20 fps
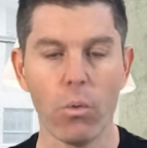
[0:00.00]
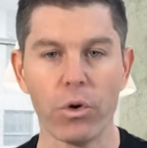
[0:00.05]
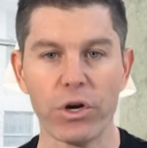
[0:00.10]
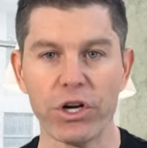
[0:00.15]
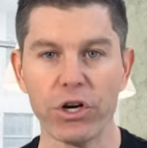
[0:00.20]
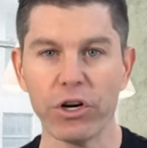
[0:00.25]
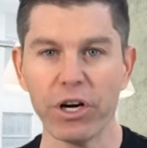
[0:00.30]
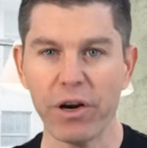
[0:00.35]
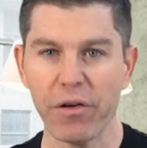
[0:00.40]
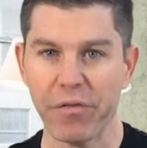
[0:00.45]
Well,
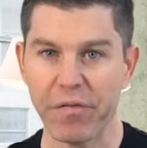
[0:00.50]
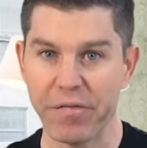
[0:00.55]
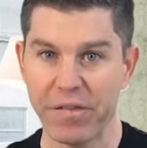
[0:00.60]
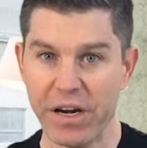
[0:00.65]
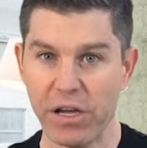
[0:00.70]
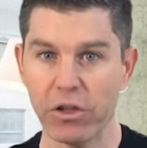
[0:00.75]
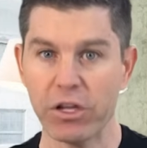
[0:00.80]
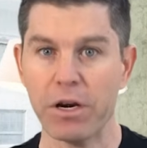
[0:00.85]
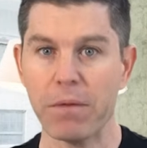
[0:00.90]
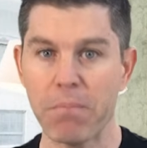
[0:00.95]
you're gonna
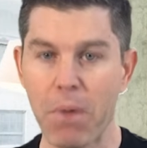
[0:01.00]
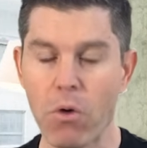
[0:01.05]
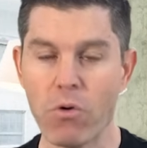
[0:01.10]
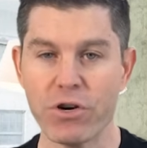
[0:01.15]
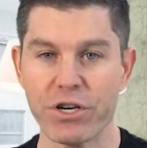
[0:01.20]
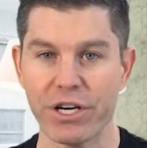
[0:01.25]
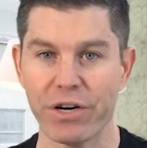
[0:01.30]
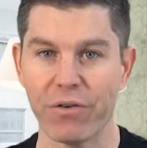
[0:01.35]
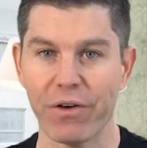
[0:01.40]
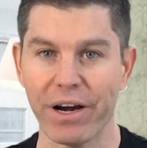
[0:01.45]
feel an
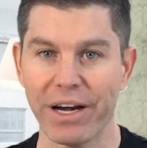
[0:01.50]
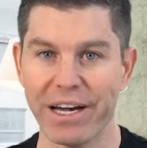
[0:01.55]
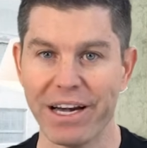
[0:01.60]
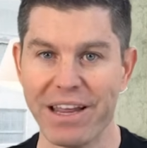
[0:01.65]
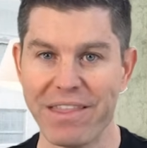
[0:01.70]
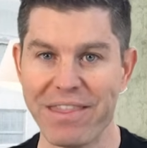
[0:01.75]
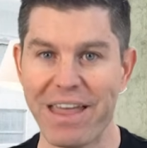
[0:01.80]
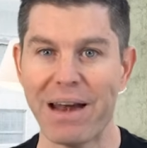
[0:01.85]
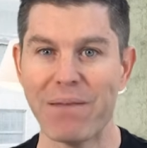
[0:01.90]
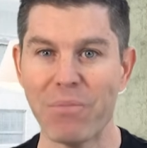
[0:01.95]
emotion, right,
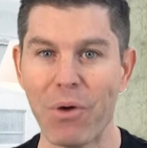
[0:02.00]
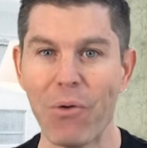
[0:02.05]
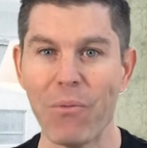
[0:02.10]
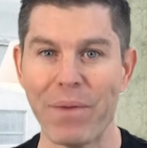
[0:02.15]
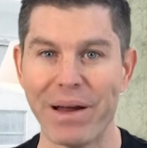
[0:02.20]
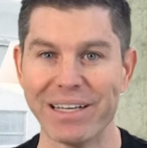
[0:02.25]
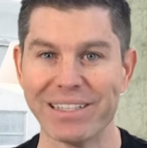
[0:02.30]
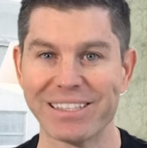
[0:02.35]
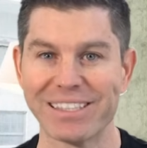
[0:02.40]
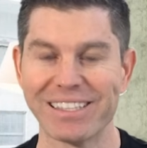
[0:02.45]
in that
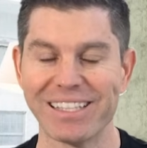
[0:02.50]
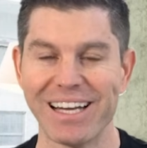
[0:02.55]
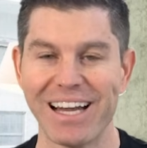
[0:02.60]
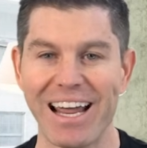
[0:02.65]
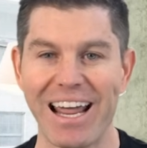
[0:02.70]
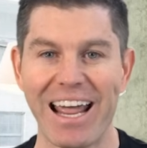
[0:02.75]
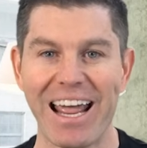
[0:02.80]
moment.